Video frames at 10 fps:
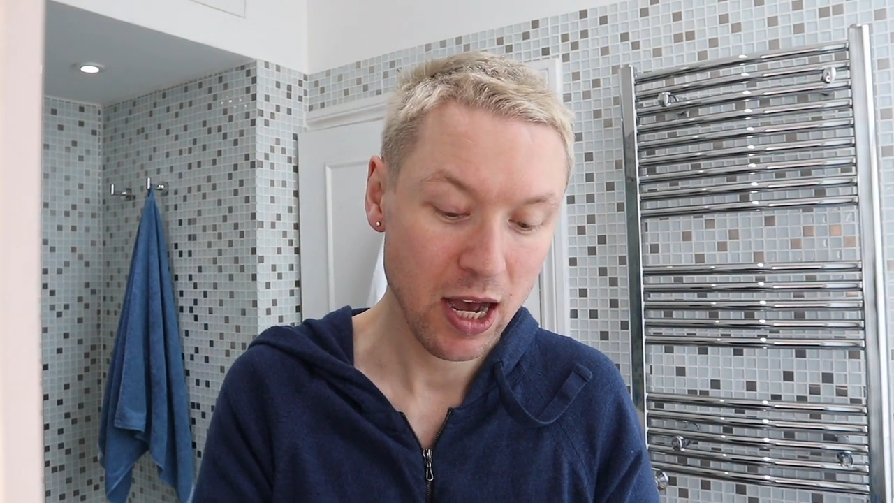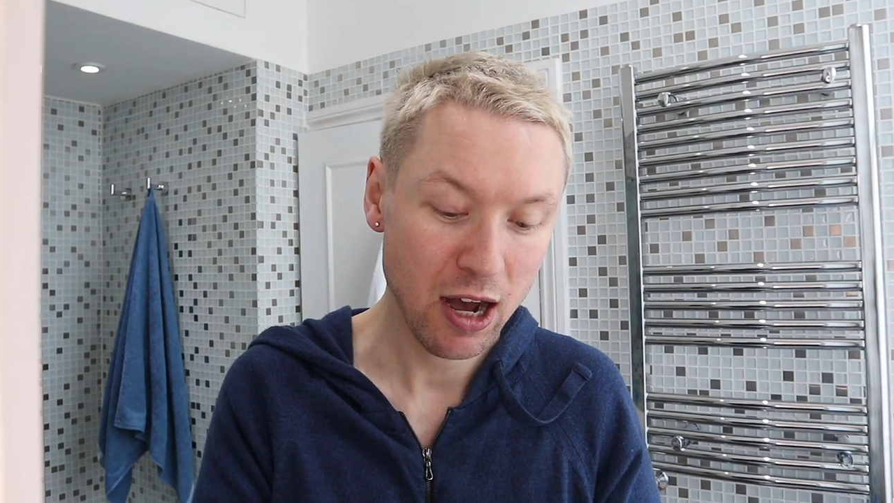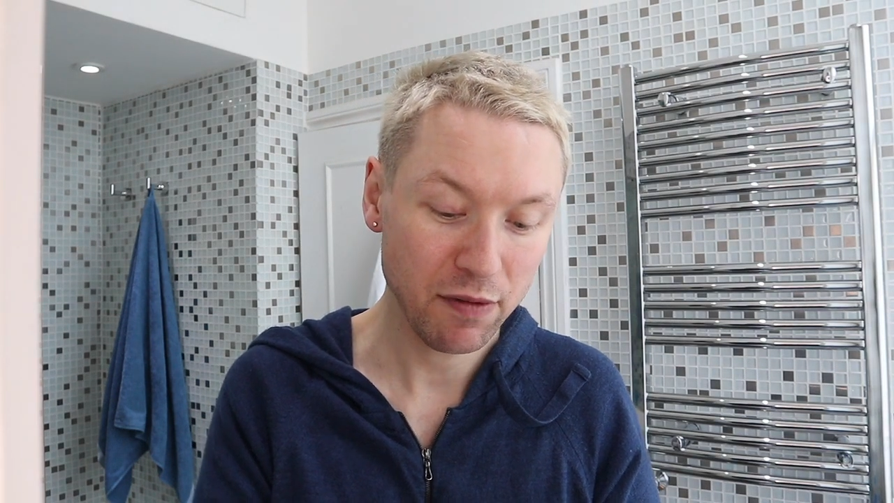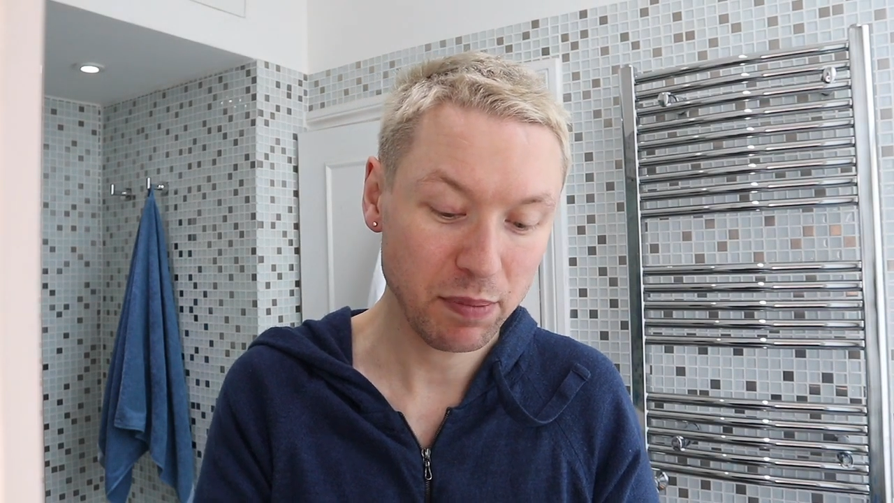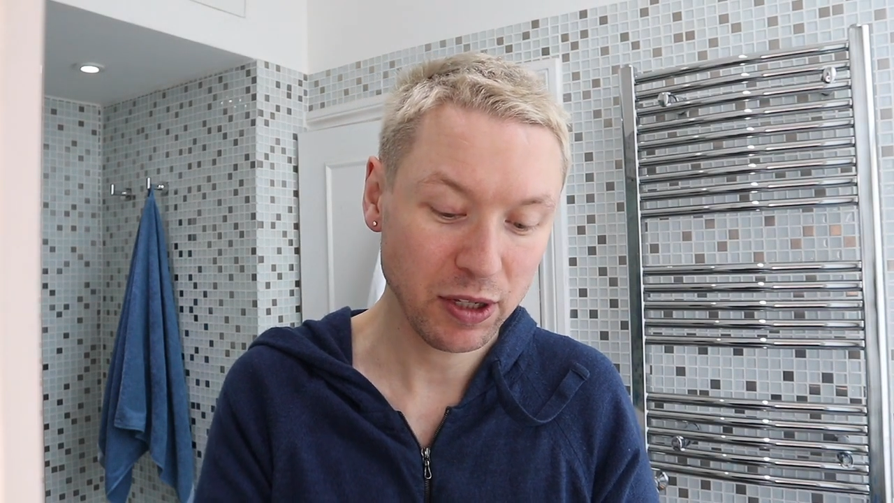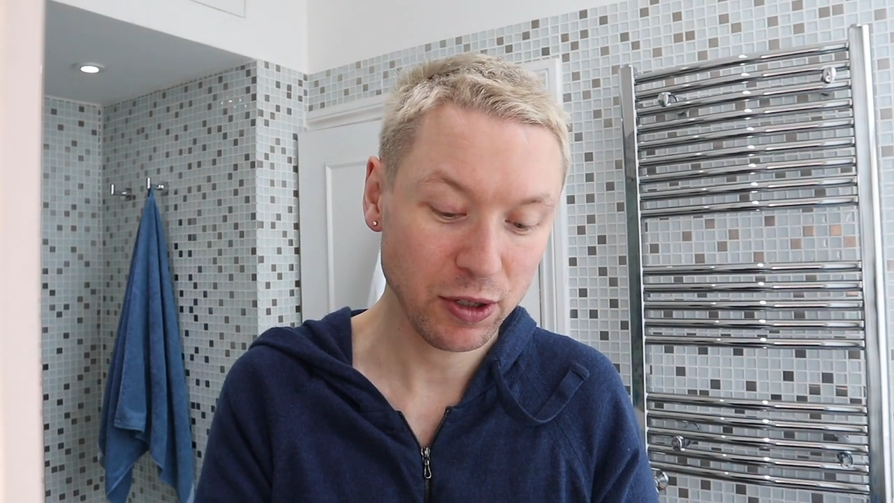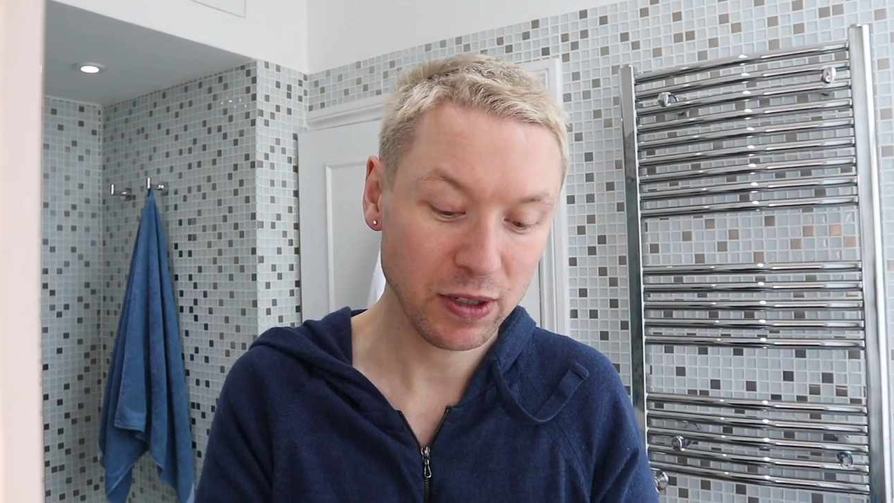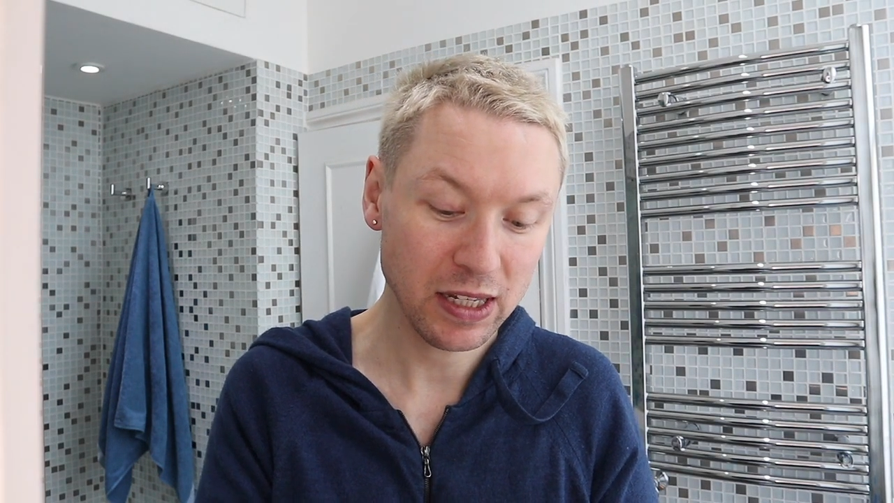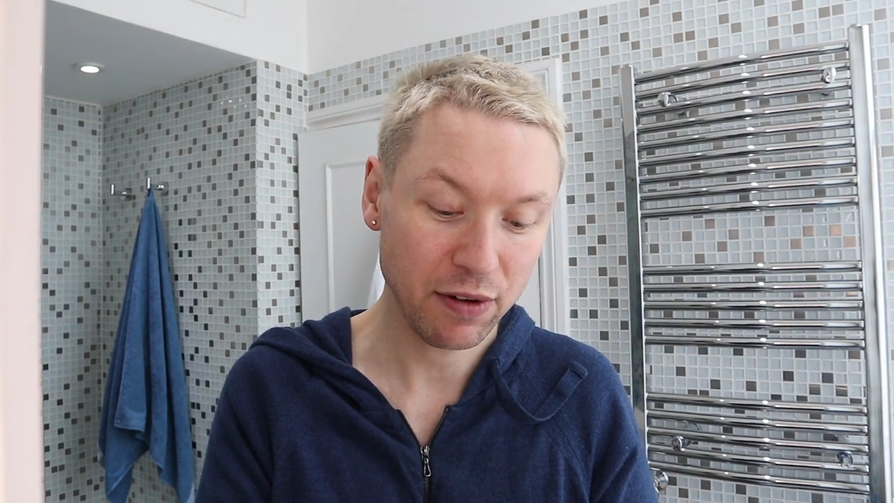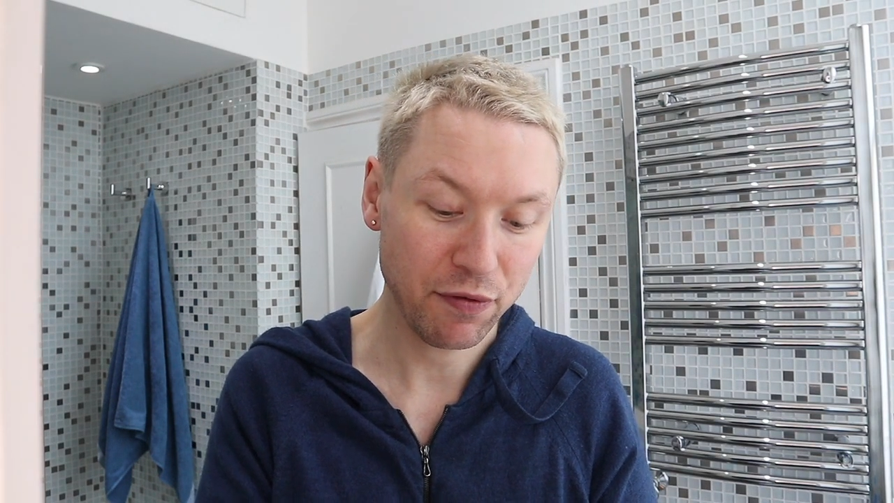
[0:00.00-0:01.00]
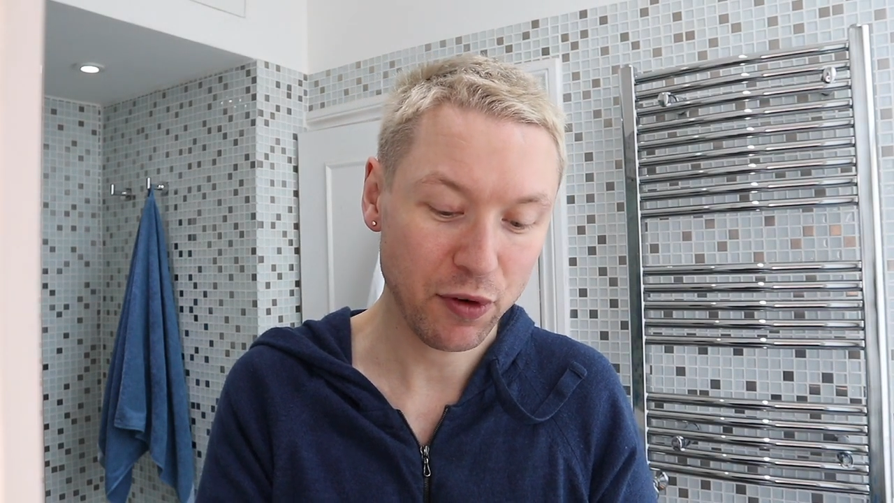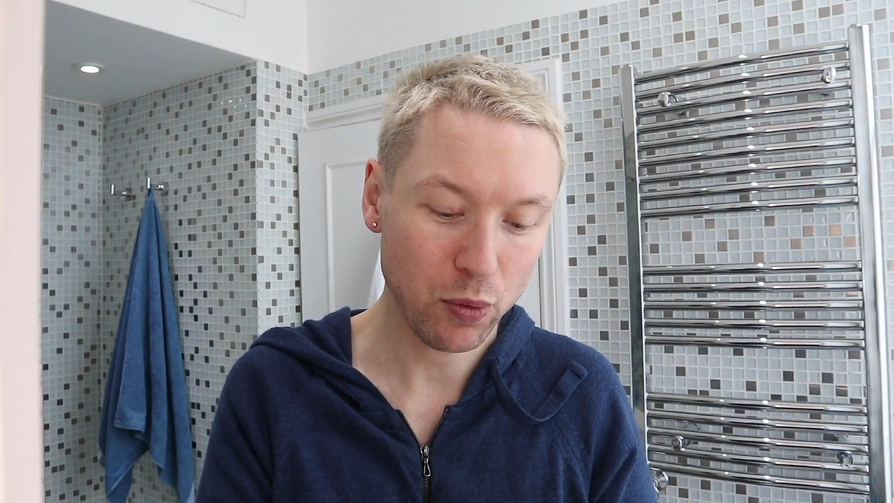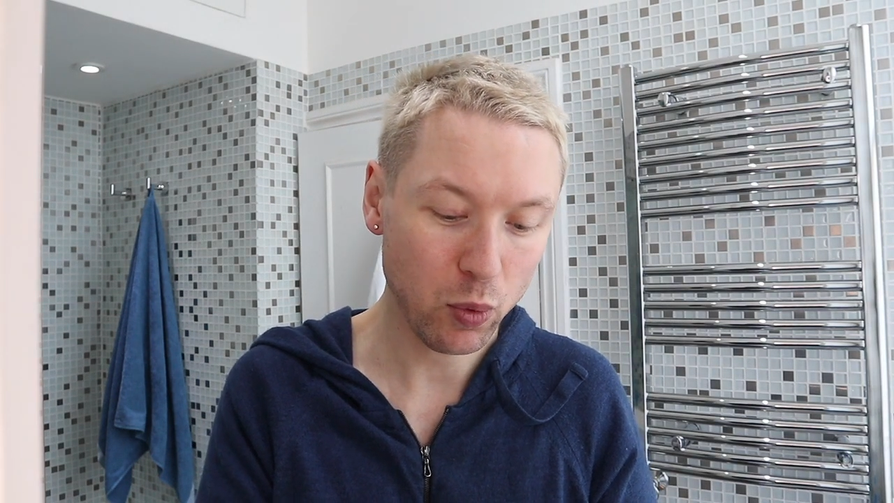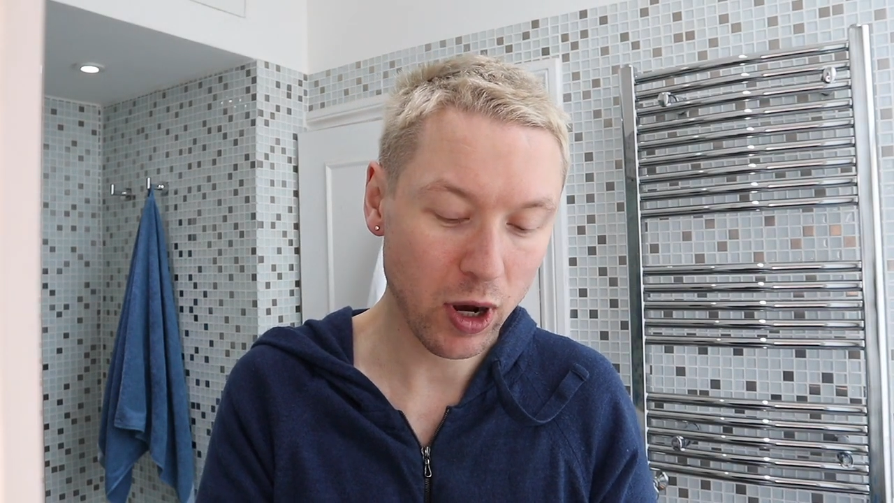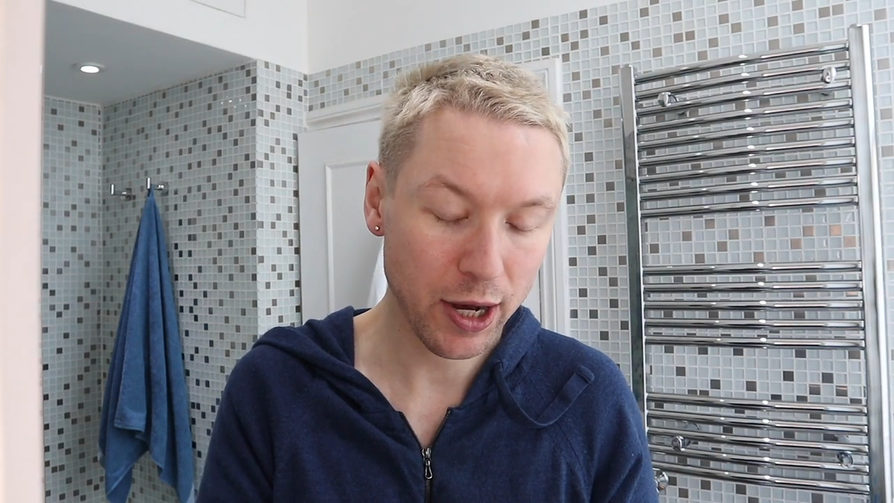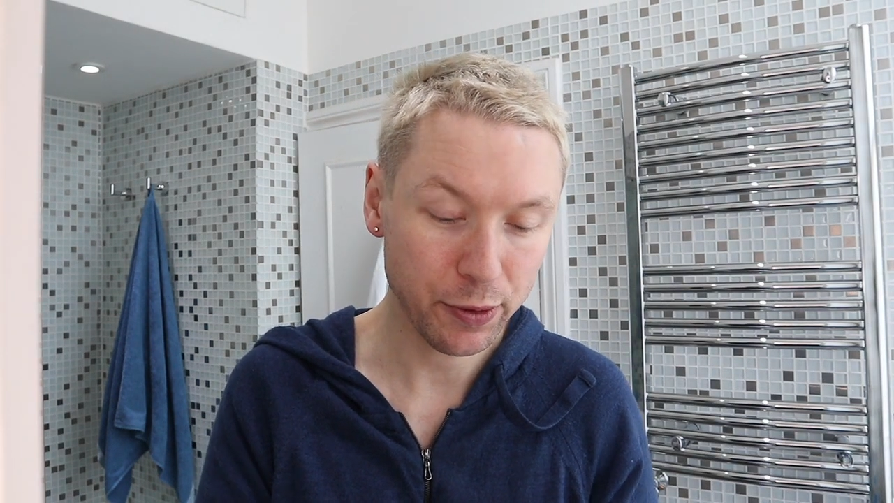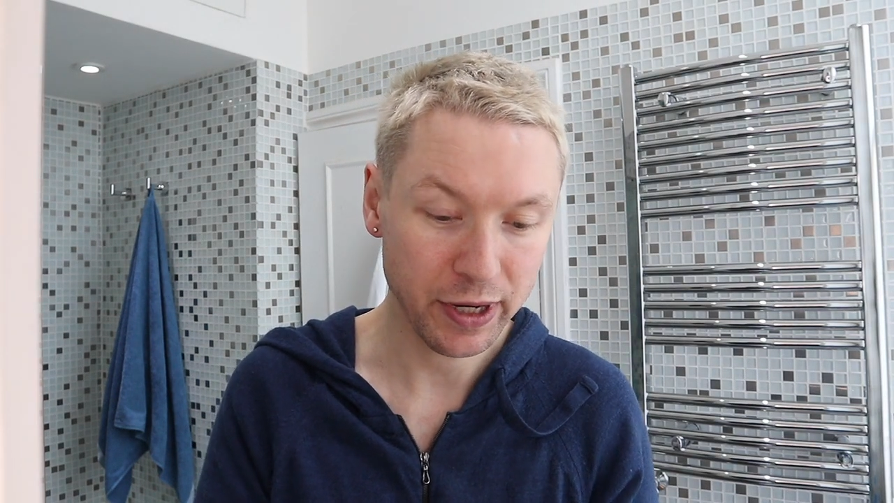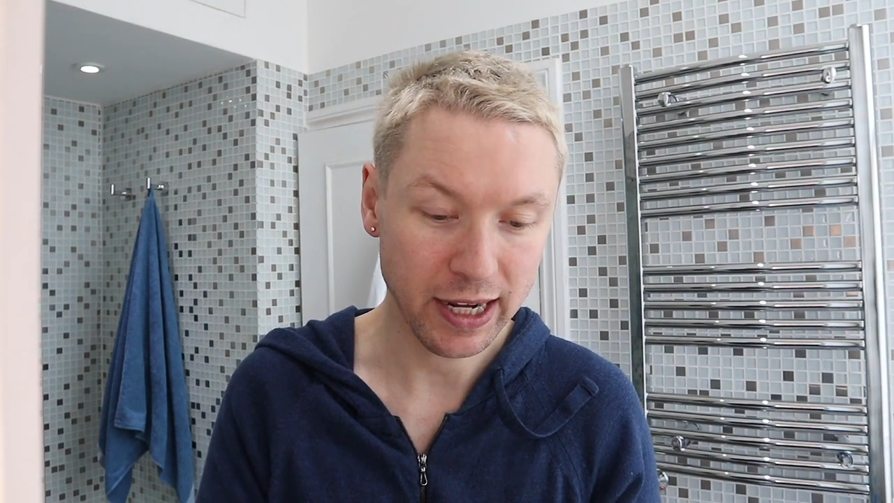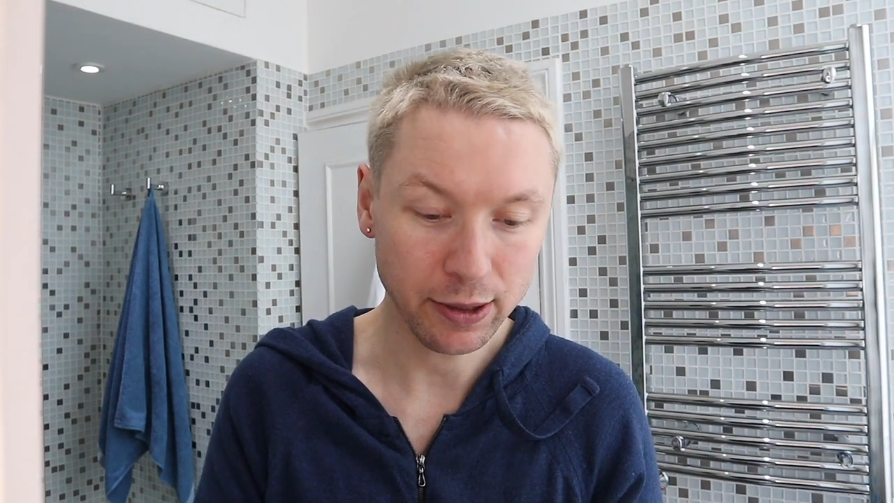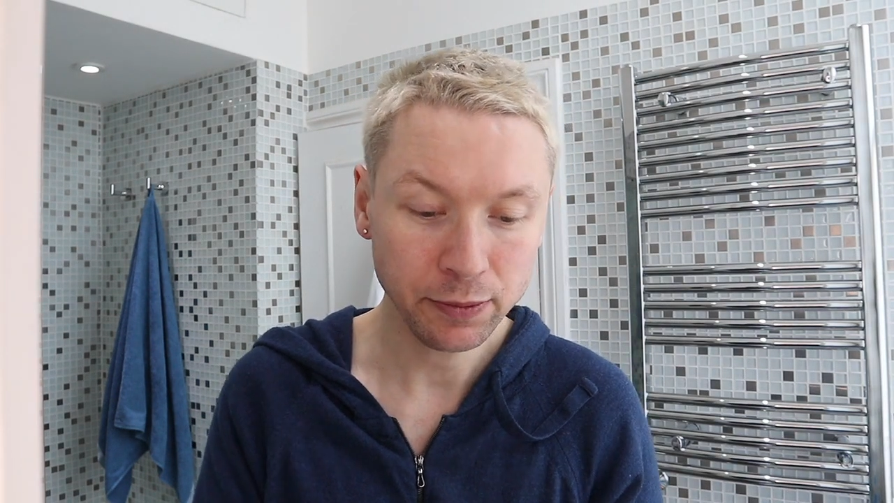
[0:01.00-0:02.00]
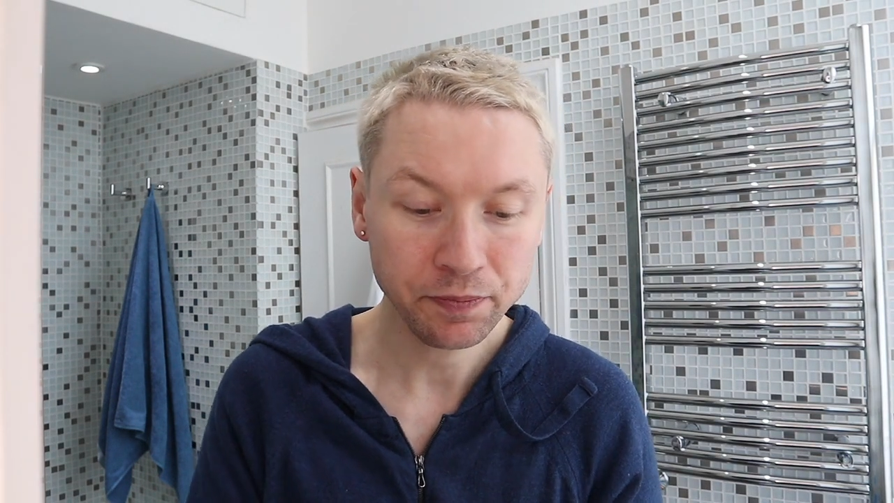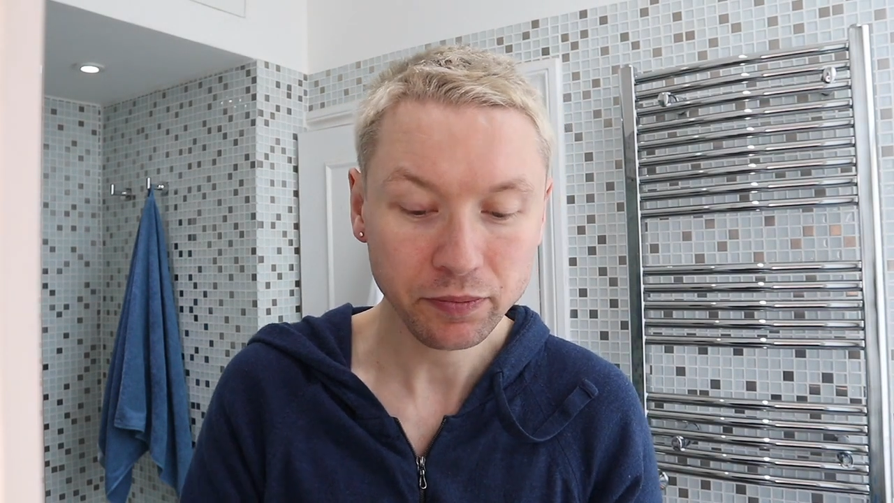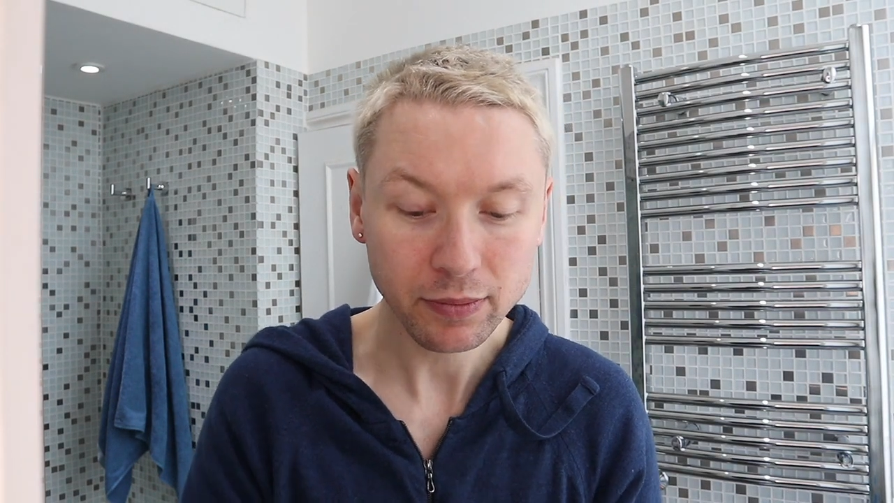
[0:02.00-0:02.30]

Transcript: I've been using it for a while now,